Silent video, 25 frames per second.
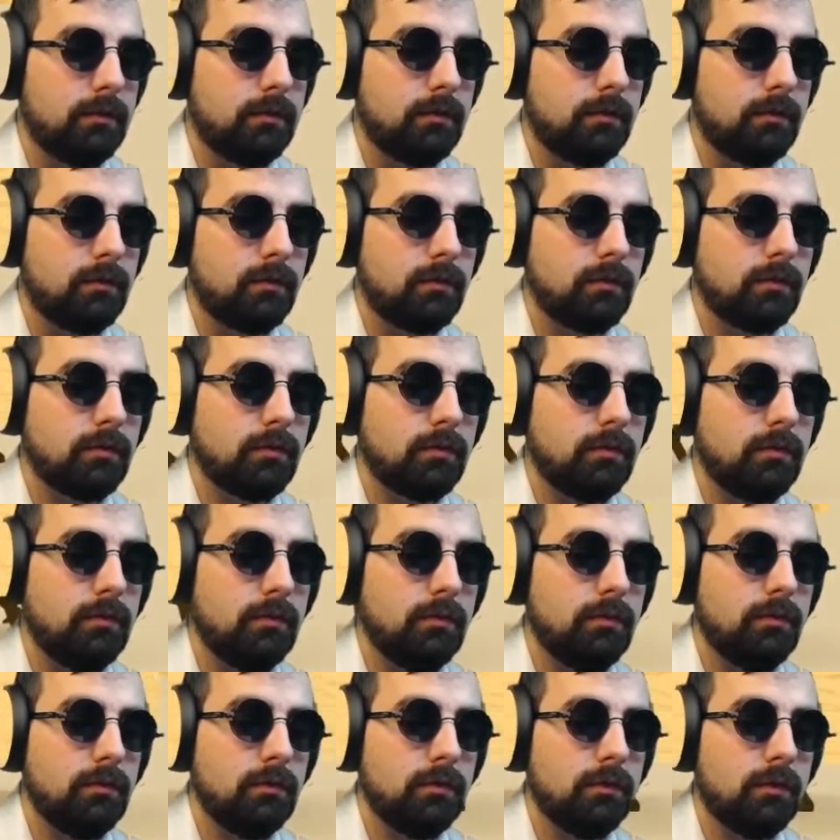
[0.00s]

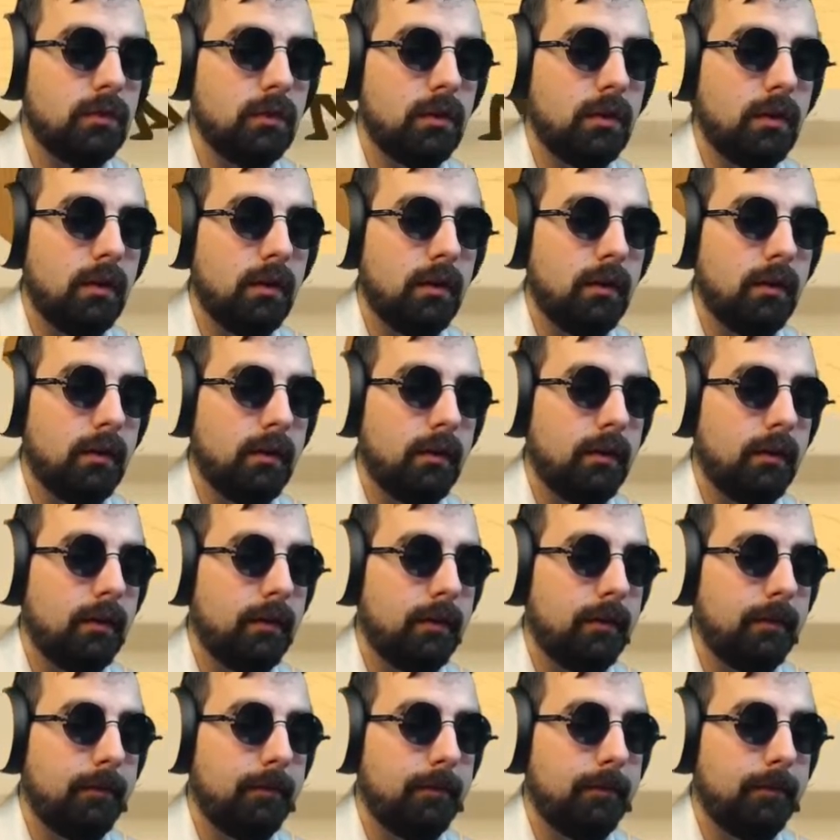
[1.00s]

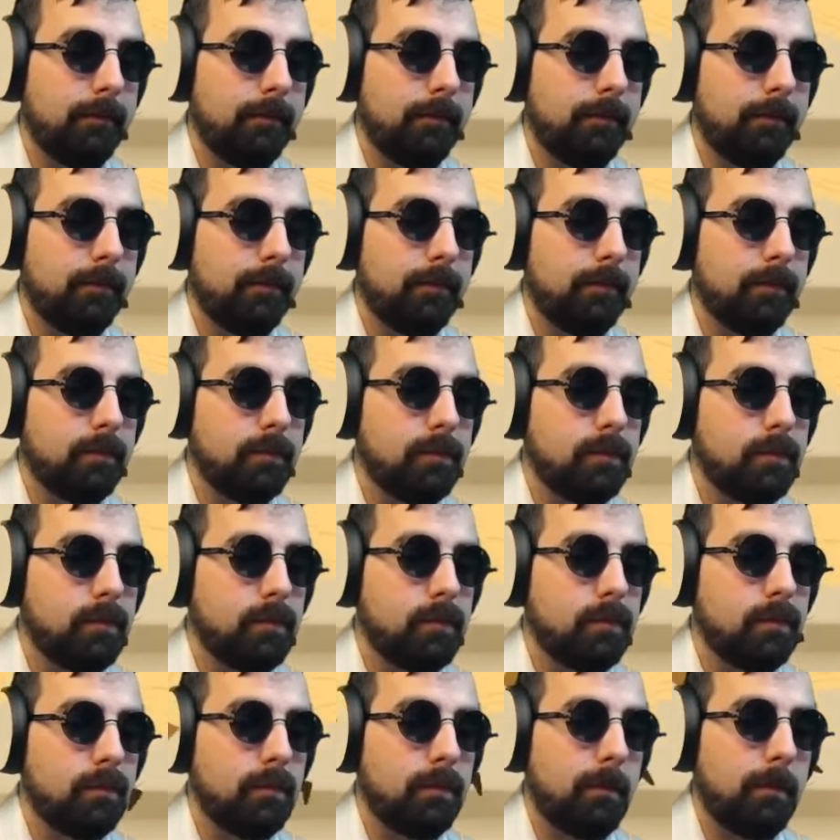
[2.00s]

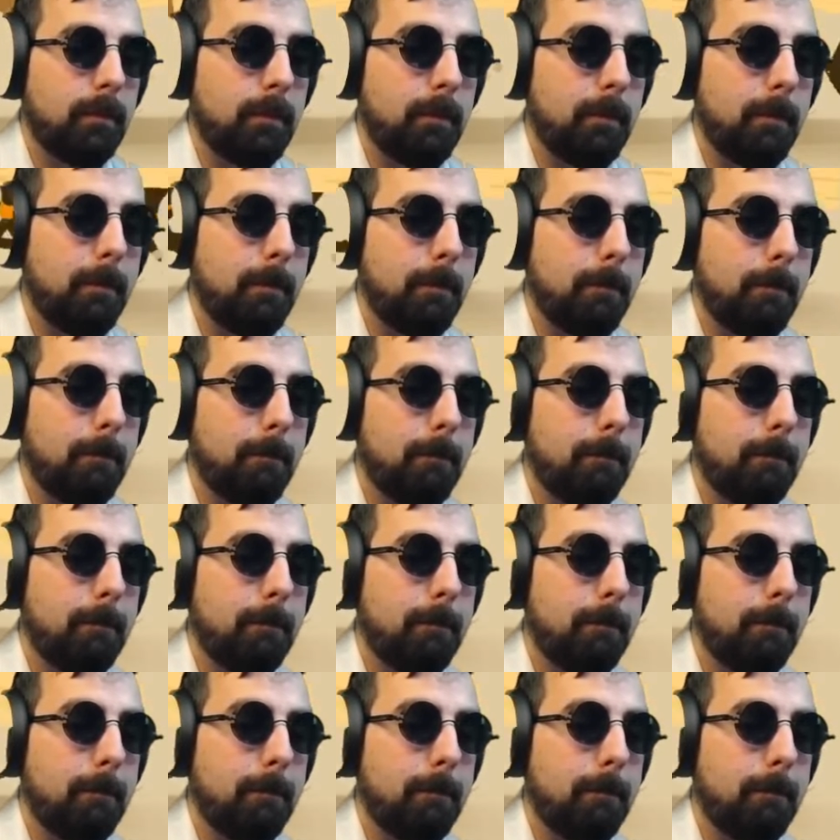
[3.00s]
Nothing is said.